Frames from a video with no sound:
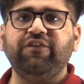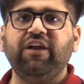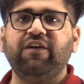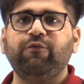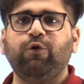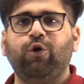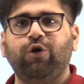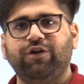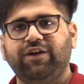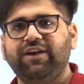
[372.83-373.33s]
we
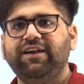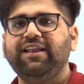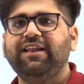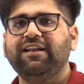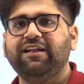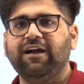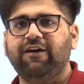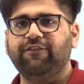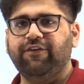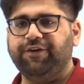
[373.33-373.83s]
have
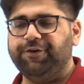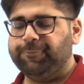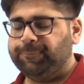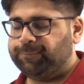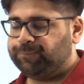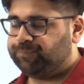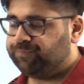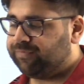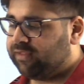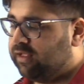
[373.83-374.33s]
already covered.
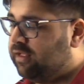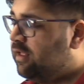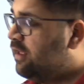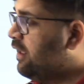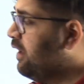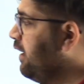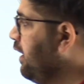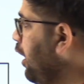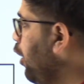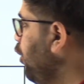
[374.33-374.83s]

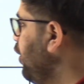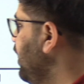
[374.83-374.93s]
Now